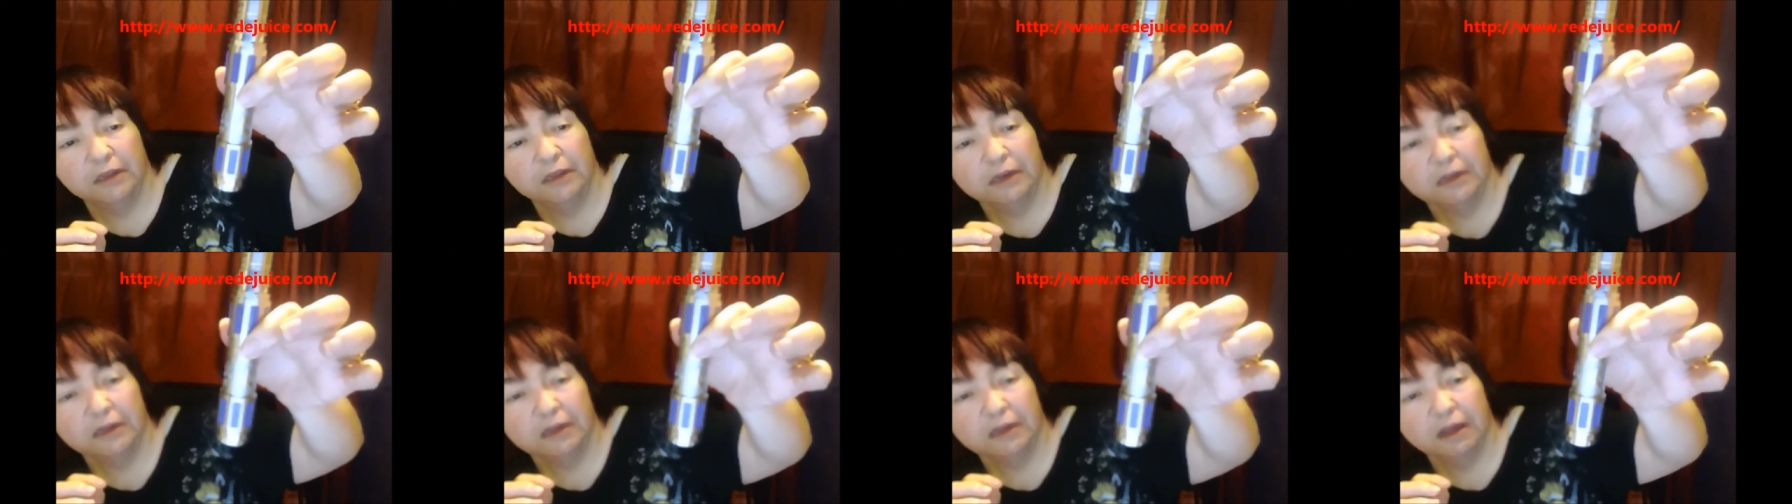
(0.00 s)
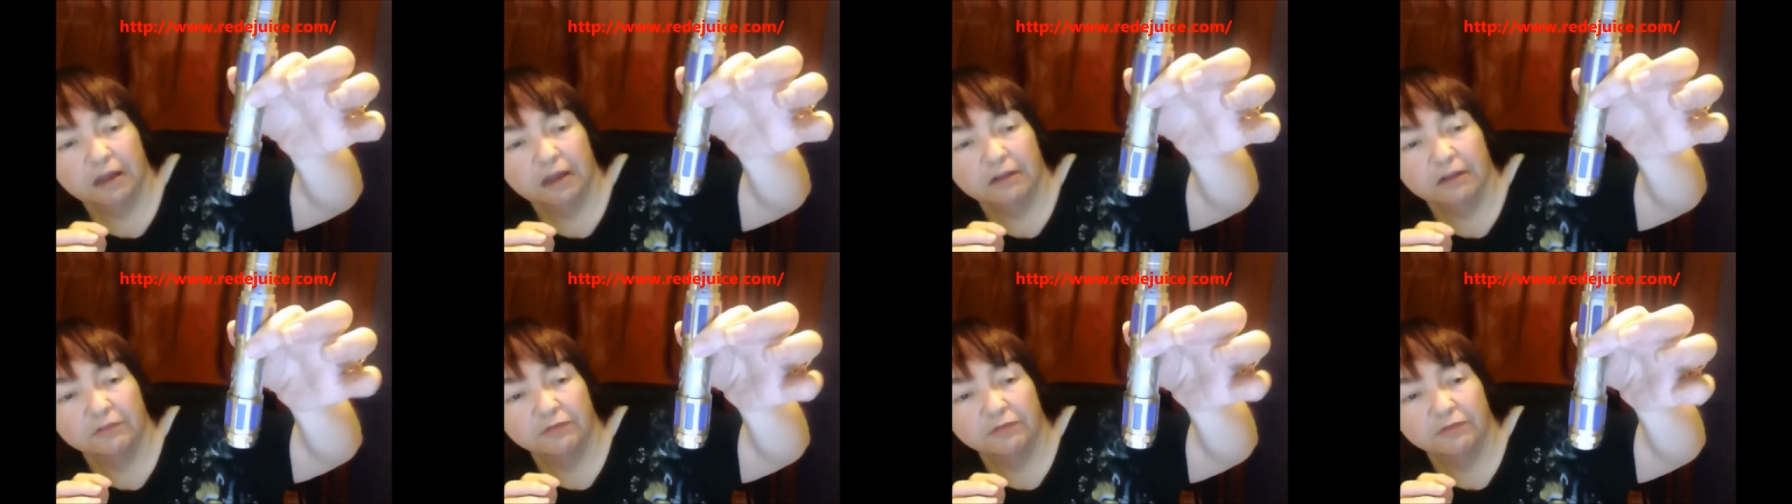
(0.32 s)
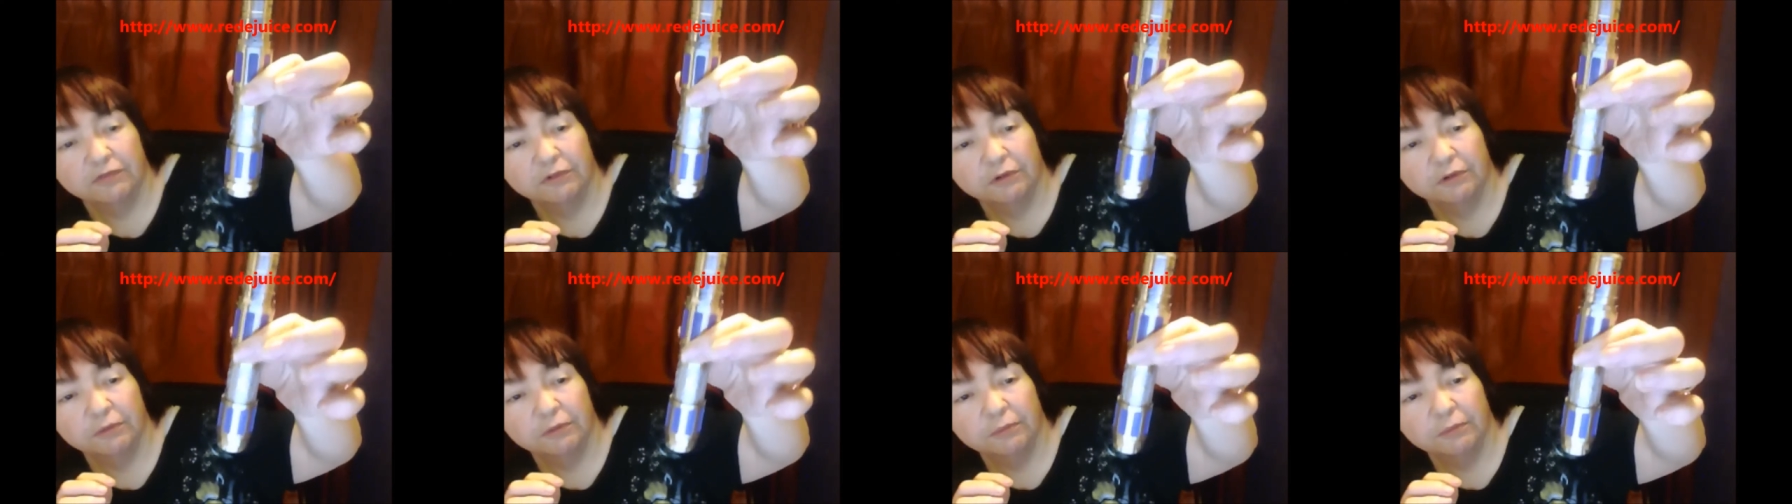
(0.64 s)
that I got
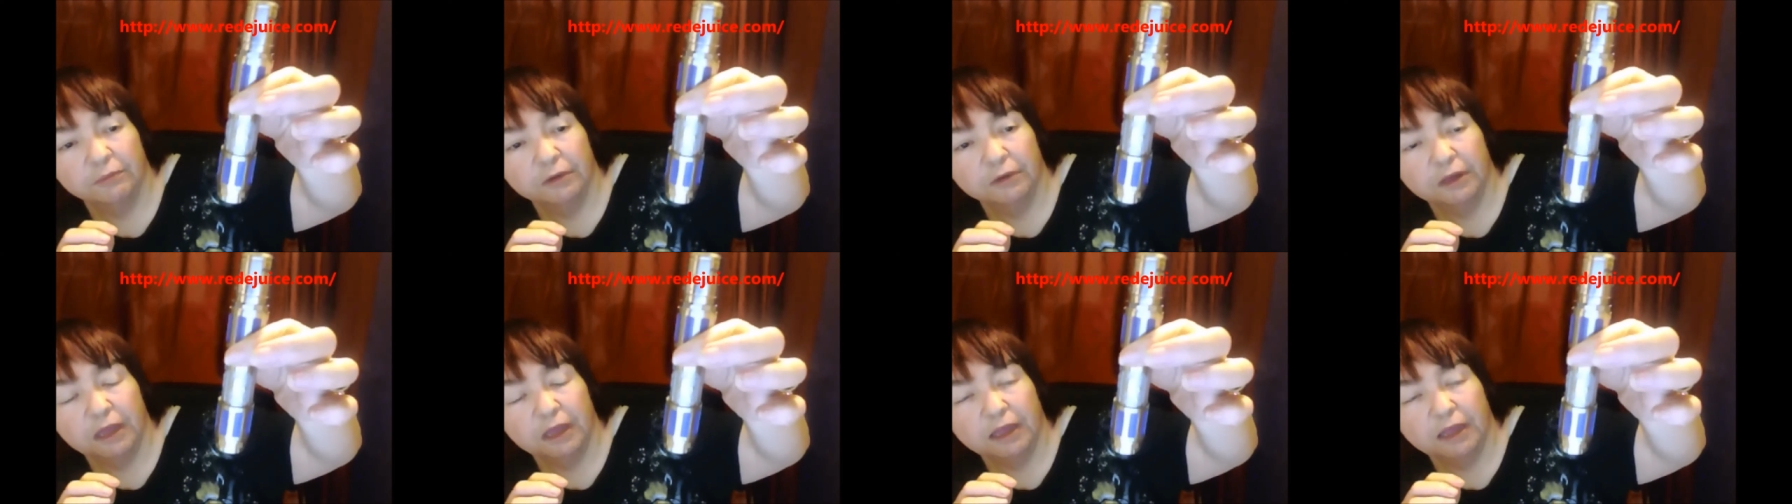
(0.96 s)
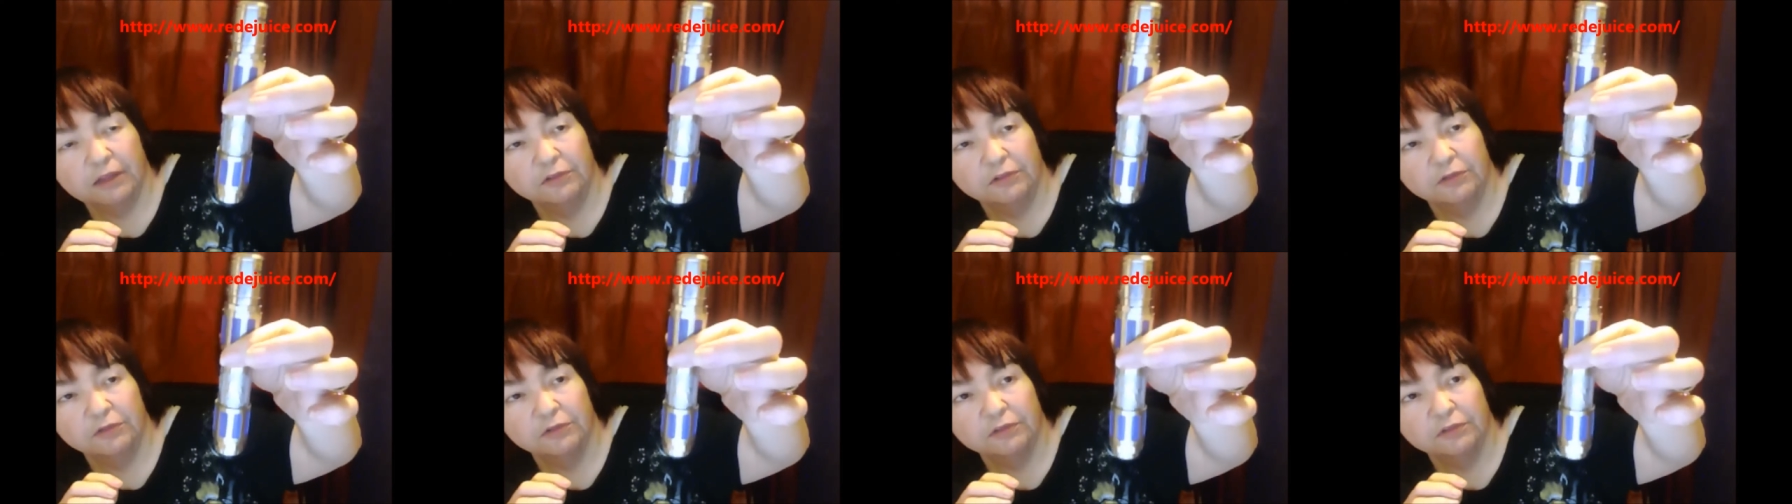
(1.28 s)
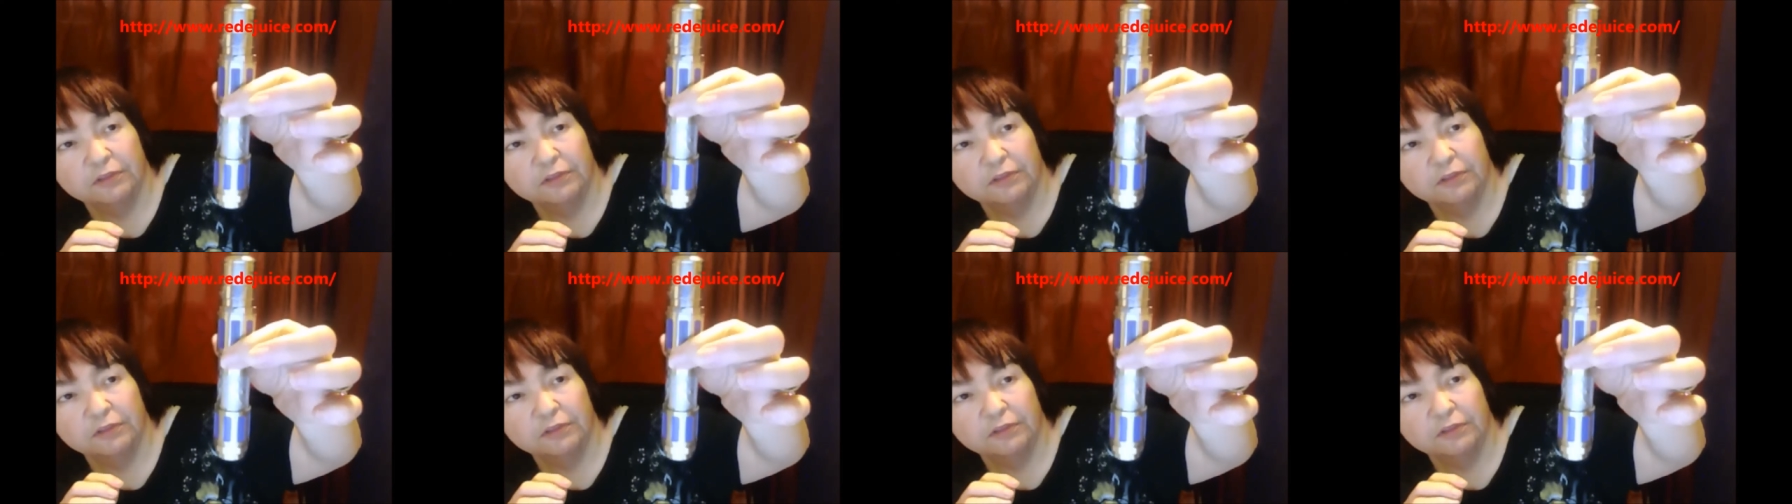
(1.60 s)
from Angel